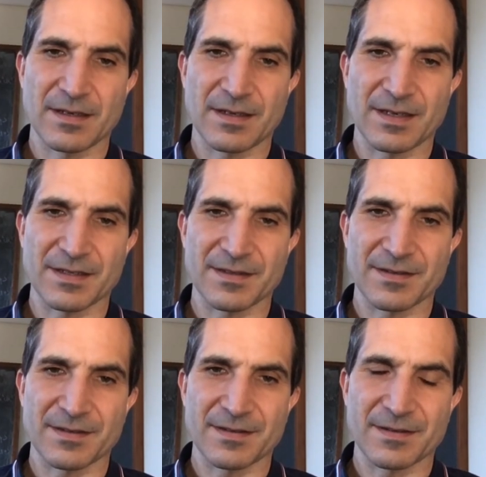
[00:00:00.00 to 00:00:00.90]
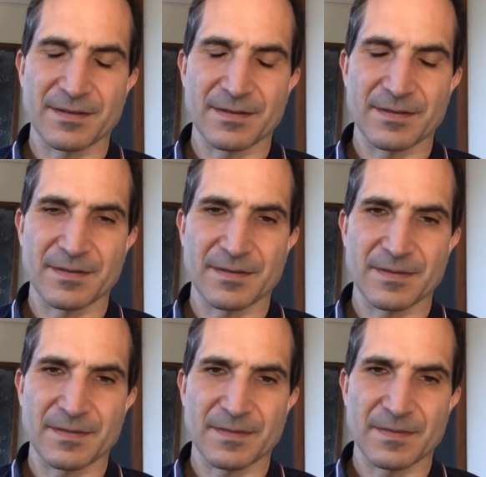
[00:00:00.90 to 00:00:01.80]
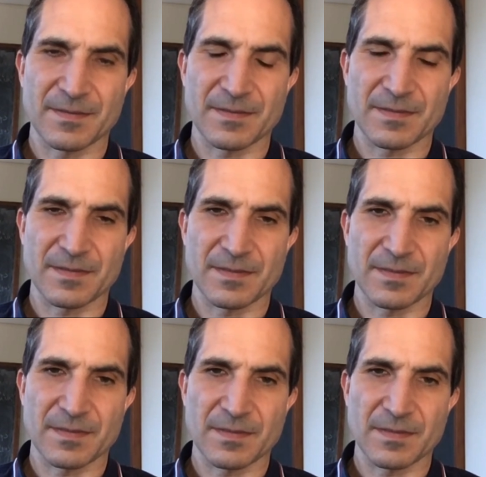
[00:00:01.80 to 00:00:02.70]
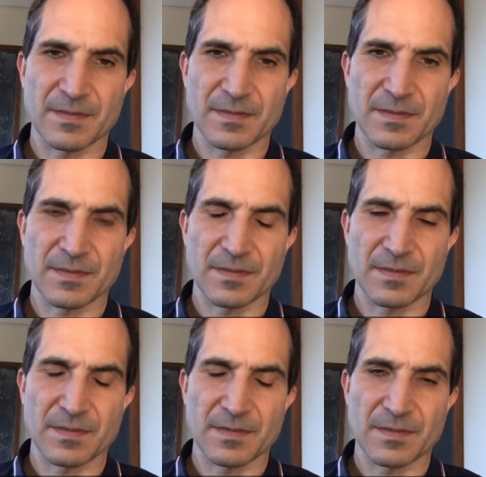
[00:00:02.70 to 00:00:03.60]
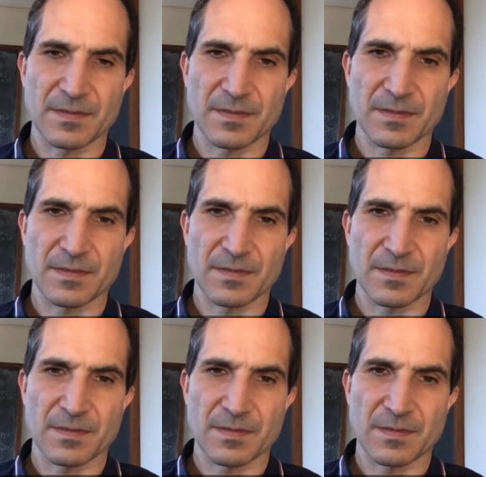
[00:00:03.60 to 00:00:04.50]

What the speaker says: [no speech]